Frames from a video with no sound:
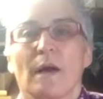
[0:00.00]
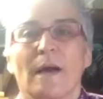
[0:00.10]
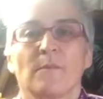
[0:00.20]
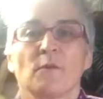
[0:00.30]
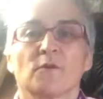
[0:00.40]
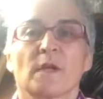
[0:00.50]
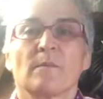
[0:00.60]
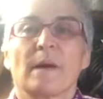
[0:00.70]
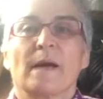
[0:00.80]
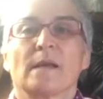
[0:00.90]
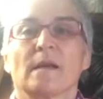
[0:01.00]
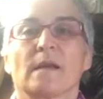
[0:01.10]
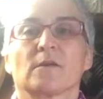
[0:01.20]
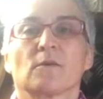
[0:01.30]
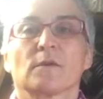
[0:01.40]
I'm using my
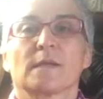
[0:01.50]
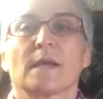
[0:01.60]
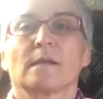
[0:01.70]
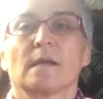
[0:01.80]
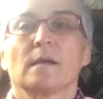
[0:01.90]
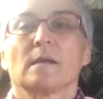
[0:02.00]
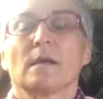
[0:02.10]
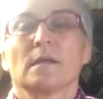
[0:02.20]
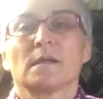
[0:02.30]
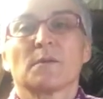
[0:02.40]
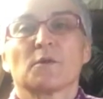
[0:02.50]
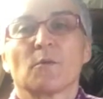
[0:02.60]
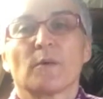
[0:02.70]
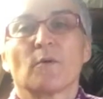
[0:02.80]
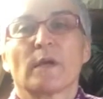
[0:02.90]
little sander. Seems to
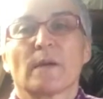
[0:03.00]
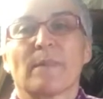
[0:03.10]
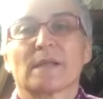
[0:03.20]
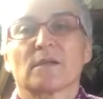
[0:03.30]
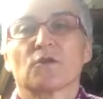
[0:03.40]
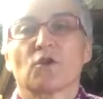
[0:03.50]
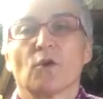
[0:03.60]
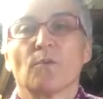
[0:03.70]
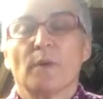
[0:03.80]
be doing a better job.